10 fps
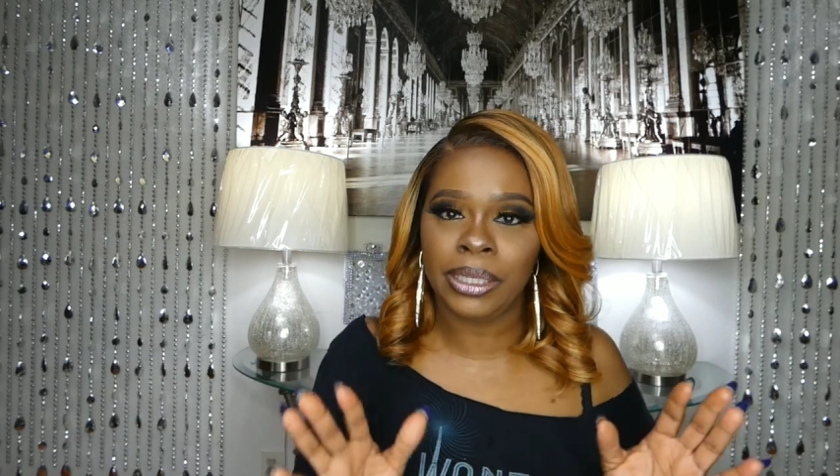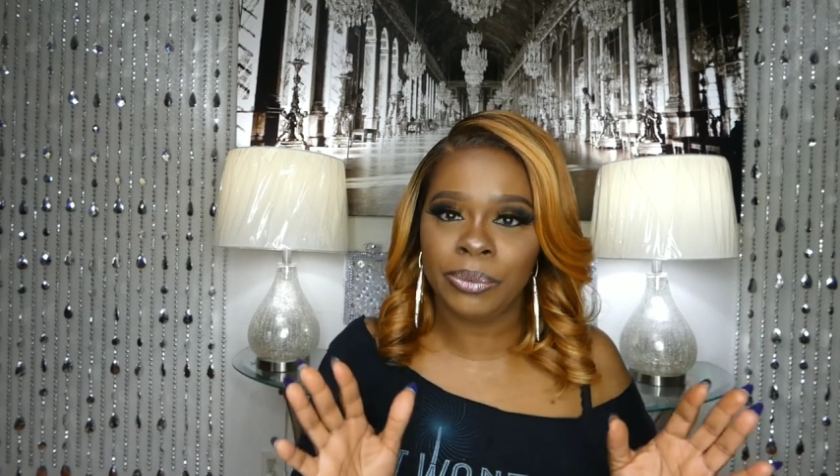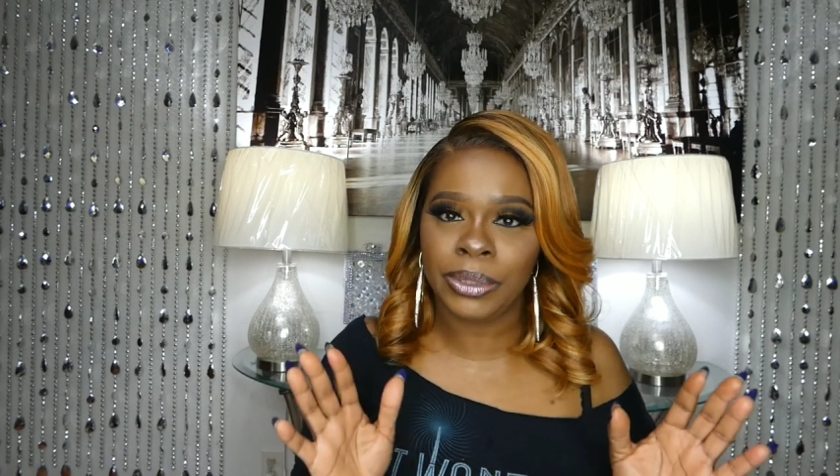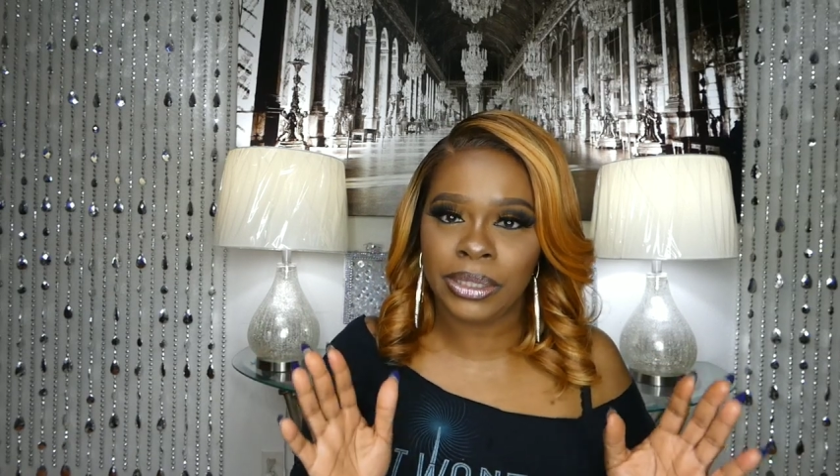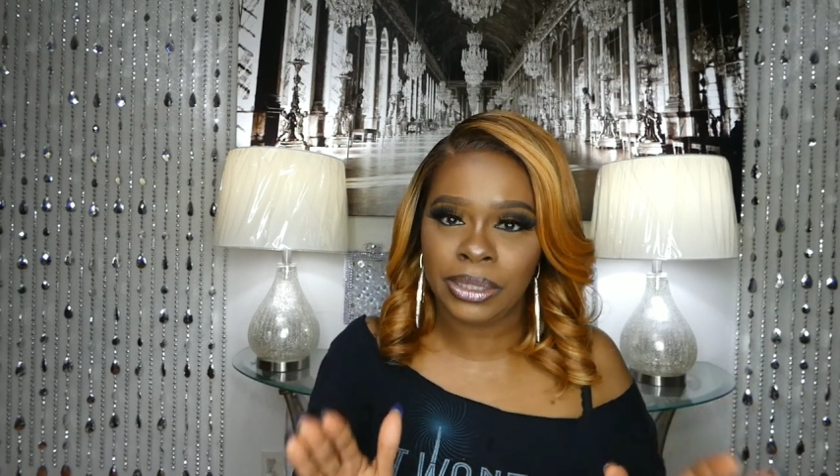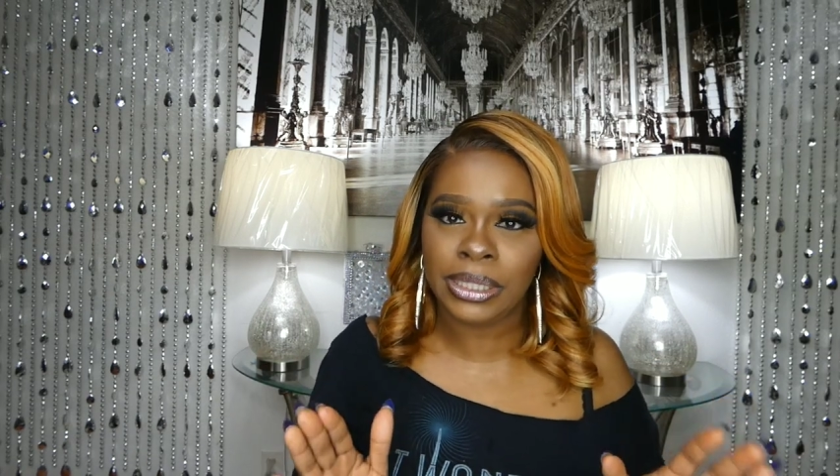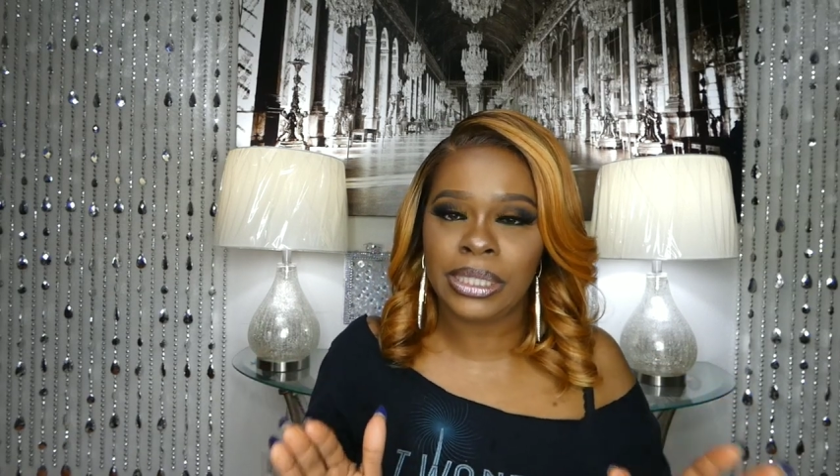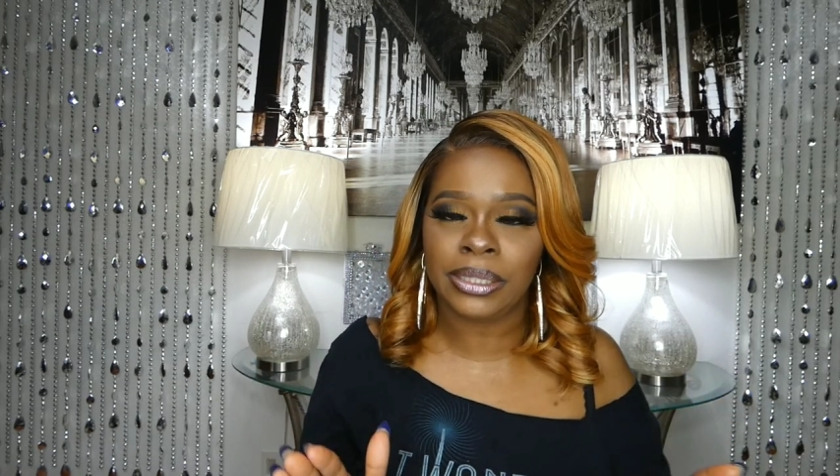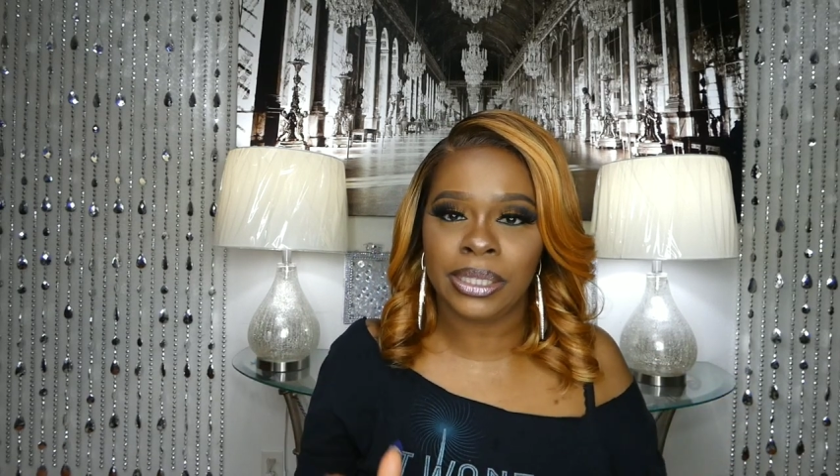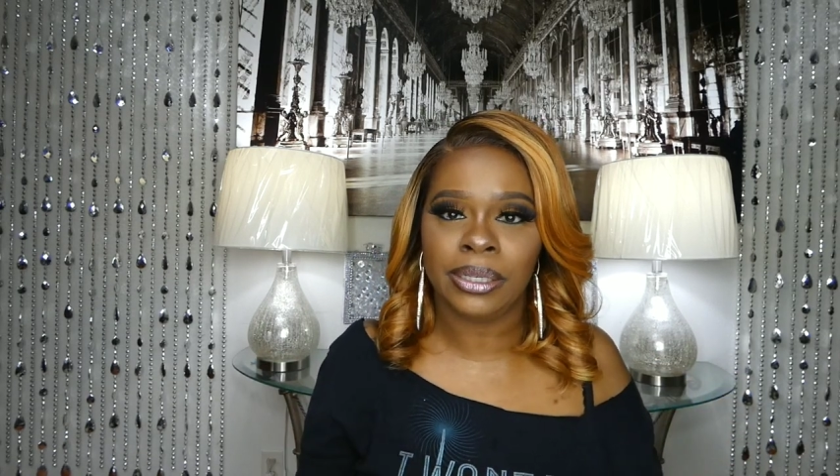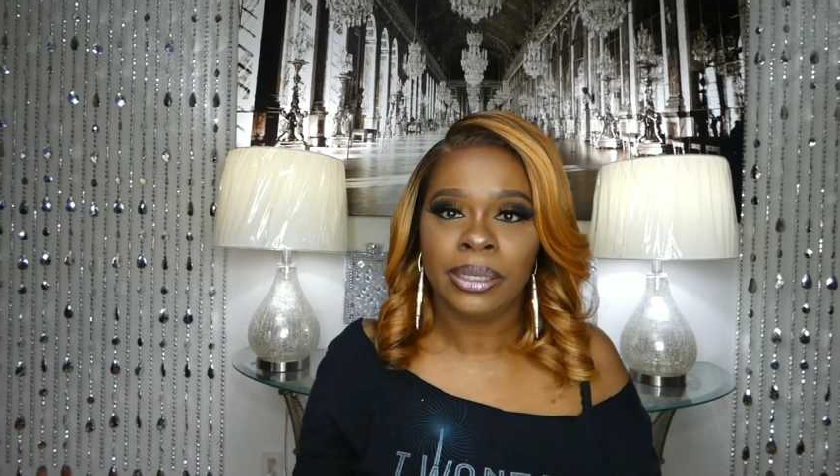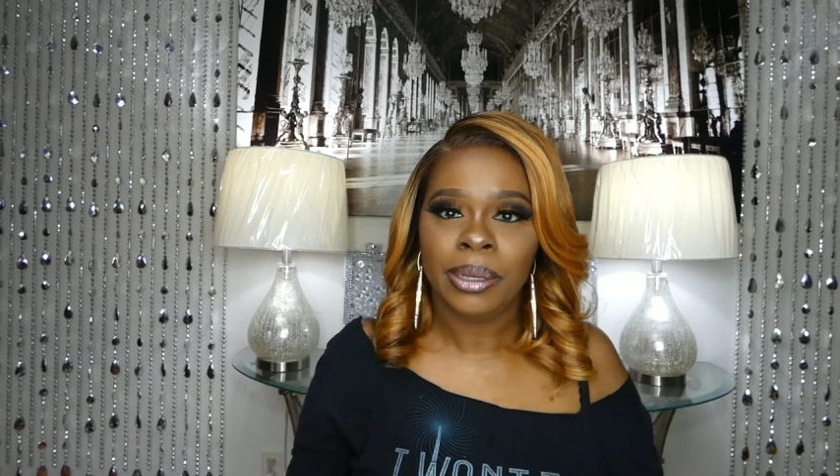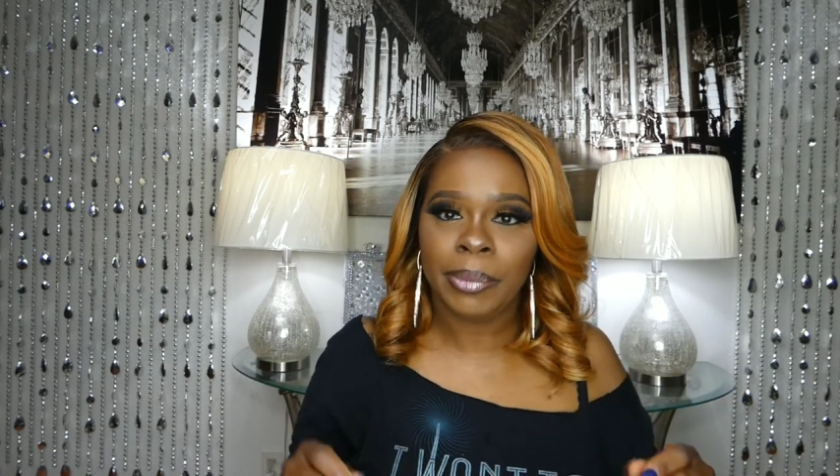it was decent,